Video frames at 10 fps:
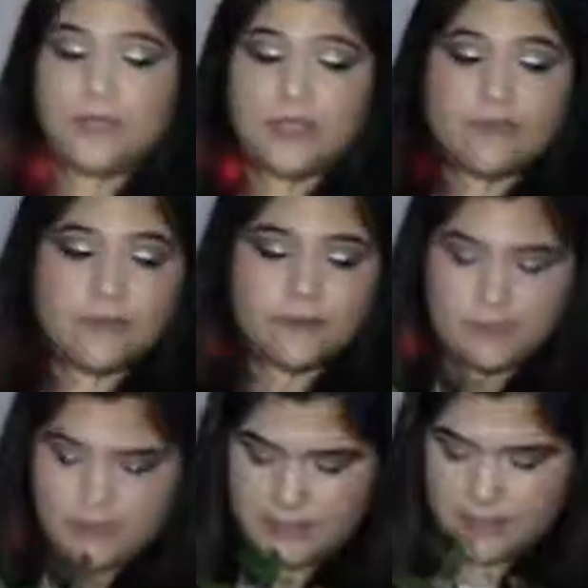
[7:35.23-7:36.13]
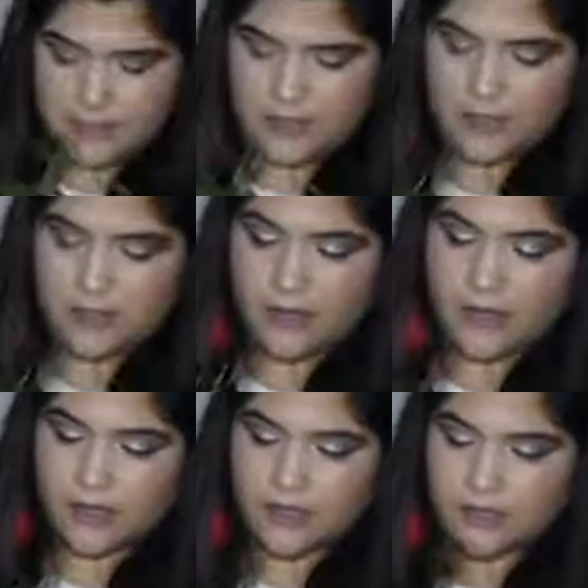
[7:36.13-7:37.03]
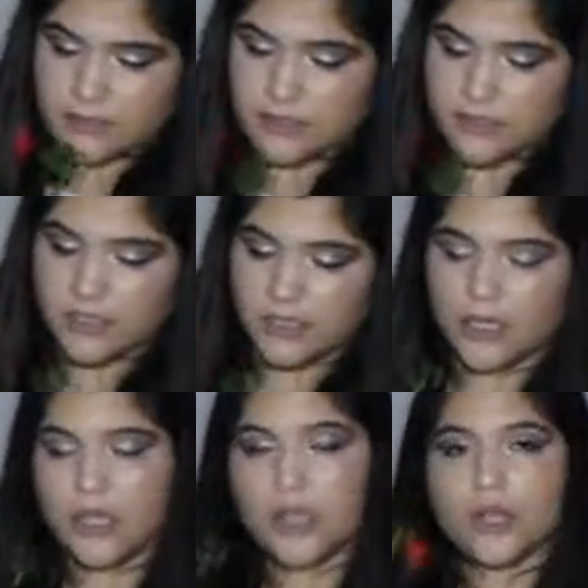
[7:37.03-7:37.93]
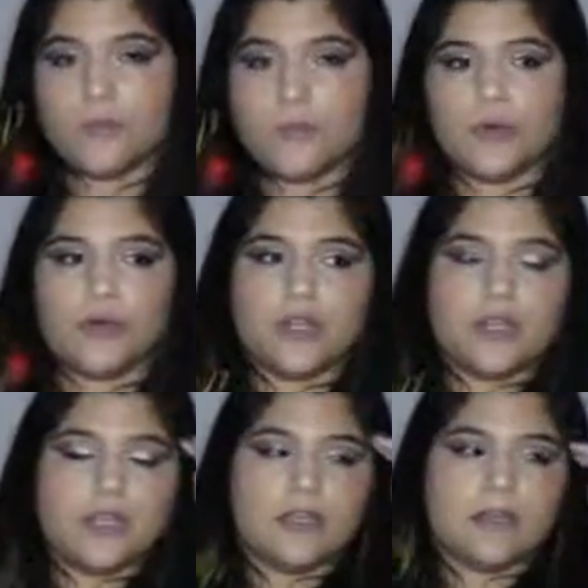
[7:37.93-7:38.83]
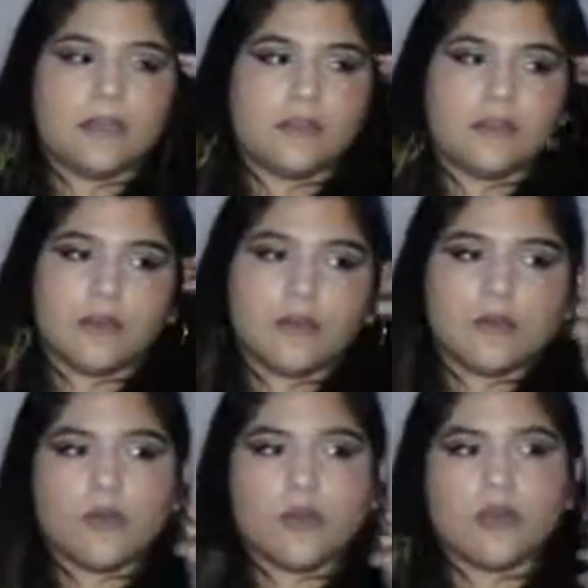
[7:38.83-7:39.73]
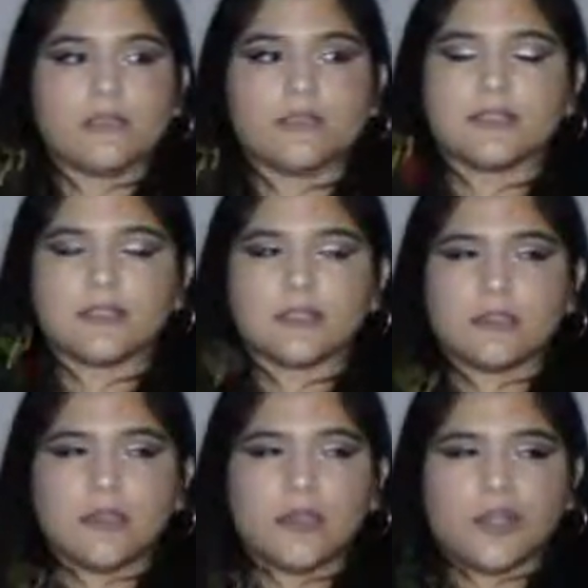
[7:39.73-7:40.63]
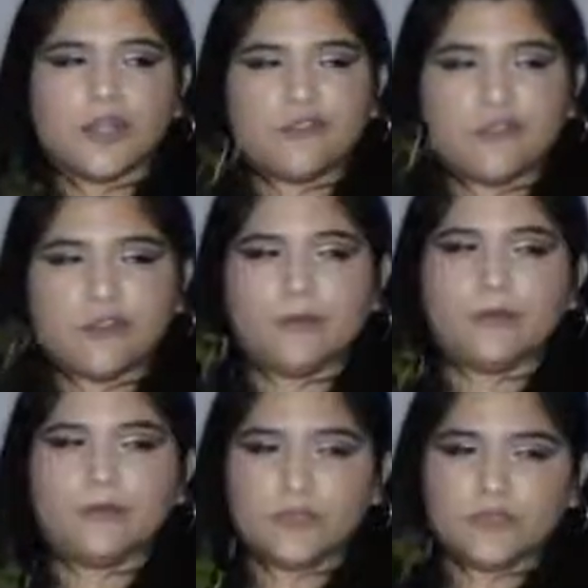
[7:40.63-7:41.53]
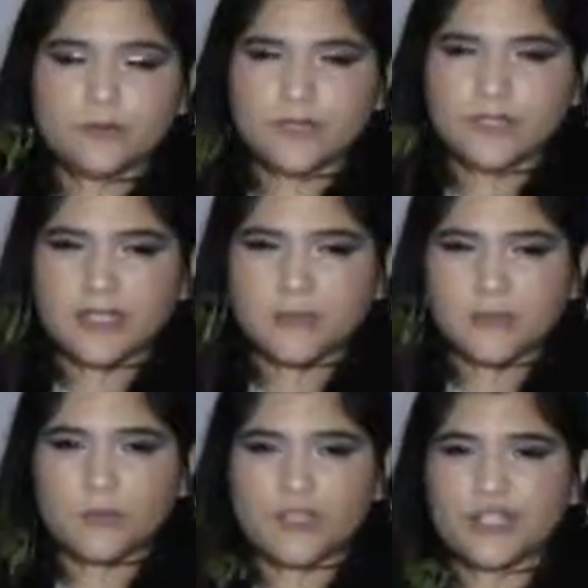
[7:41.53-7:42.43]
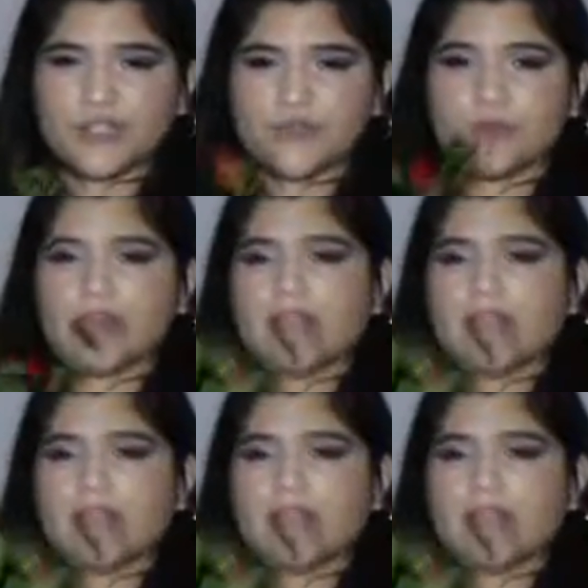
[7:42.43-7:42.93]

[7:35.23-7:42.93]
from the sun and put it across from the window where I got more indirect